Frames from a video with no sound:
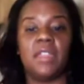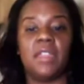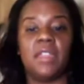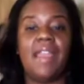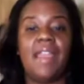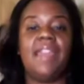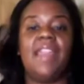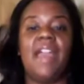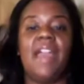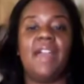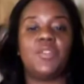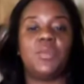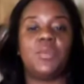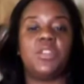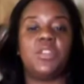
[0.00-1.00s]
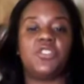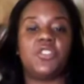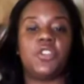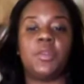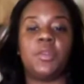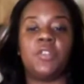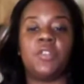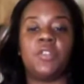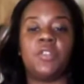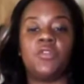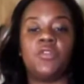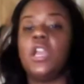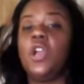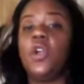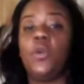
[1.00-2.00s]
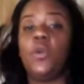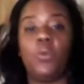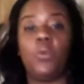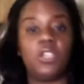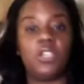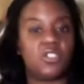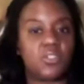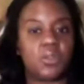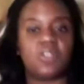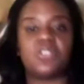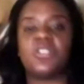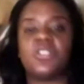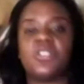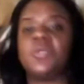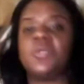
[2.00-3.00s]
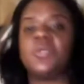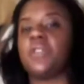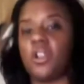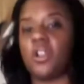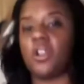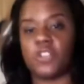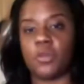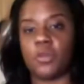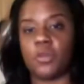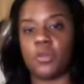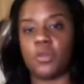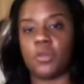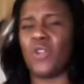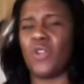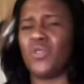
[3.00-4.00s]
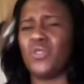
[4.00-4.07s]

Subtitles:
and after we determine really what your short-term and your long-term goals are,